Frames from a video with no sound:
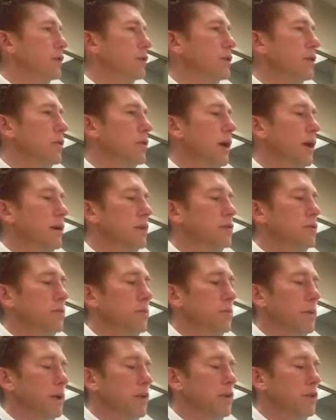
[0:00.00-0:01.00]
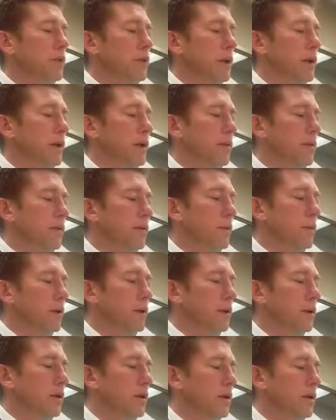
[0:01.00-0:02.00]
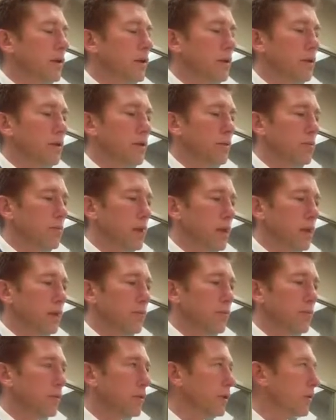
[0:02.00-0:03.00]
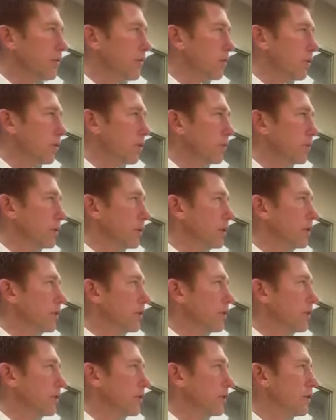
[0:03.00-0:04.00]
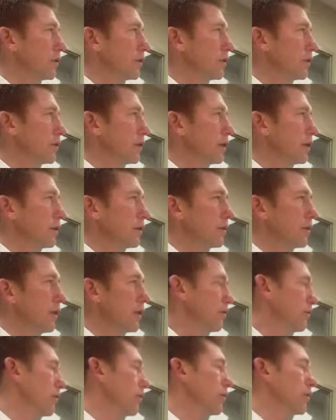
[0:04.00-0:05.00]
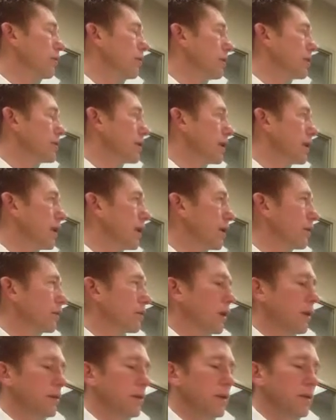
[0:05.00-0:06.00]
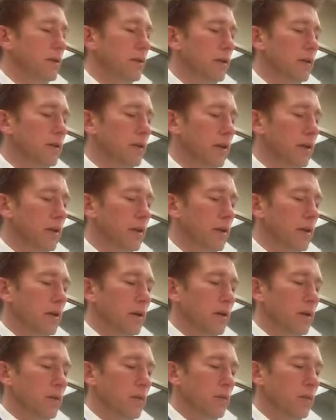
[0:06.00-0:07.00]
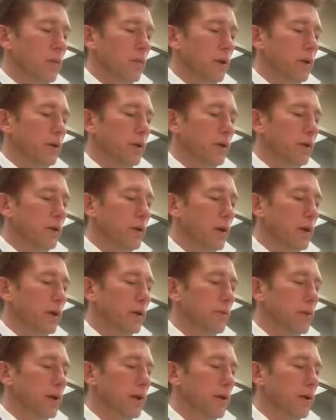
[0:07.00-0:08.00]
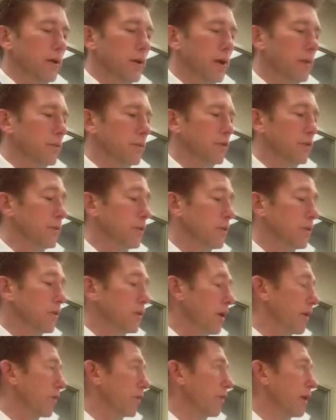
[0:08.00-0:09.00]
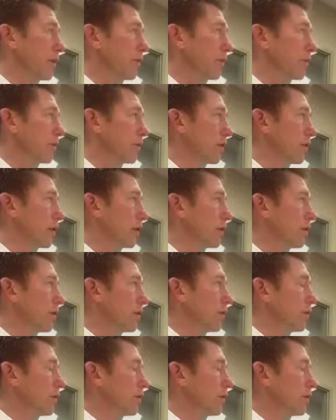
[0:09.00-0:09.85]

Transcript: And so I just want to make sure that you make a fully informed decision, and that's the only reason I ask. I think that with what you're talking about here, I'm assuming that you have amazing credit.